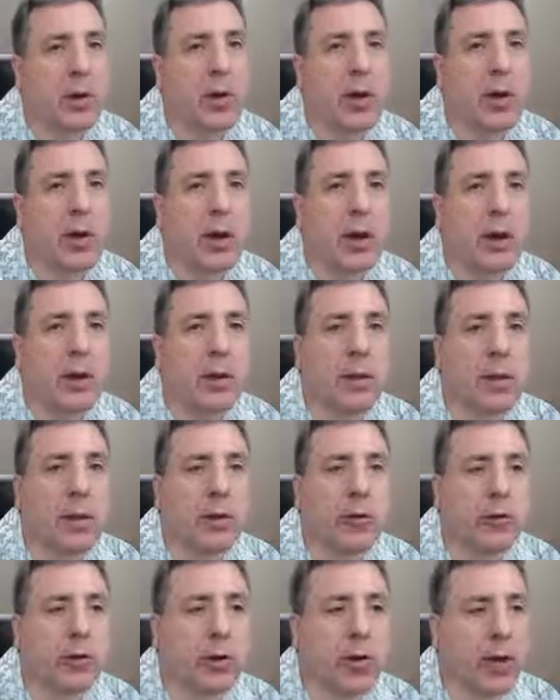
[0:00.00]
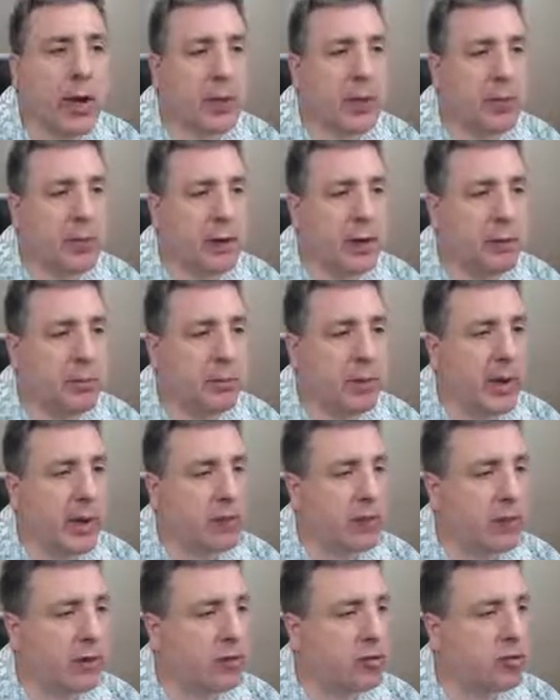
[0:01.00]
And let's look at the
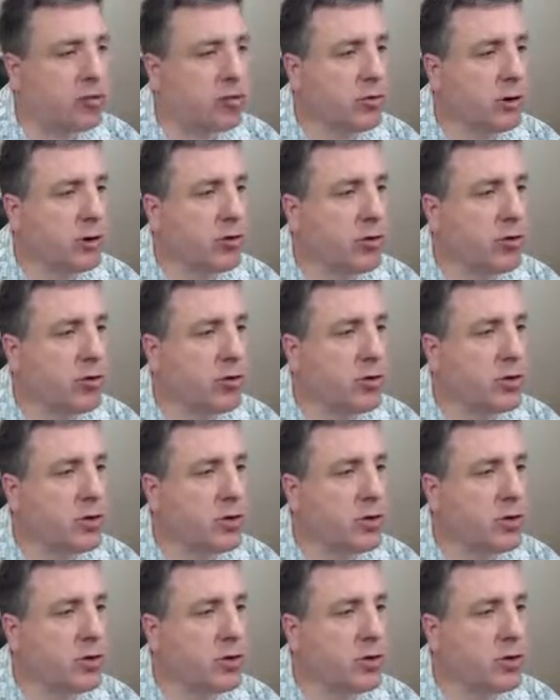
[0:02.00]
basic structures